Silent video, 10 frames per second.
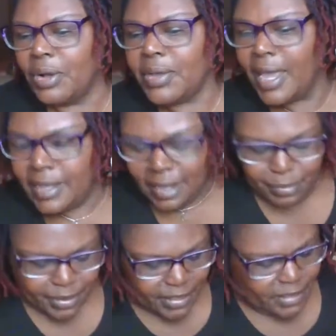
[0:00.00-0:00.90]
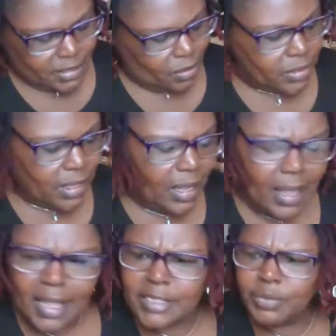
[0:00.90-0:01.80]
Okay, Kimberly. So,
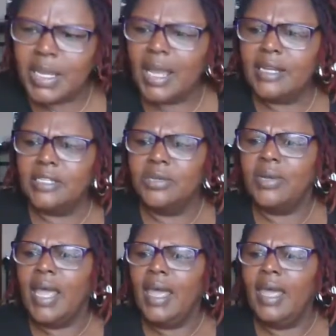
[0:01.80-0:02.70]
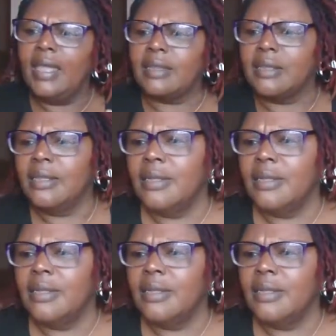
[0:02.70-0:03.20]
yes, we got to do that.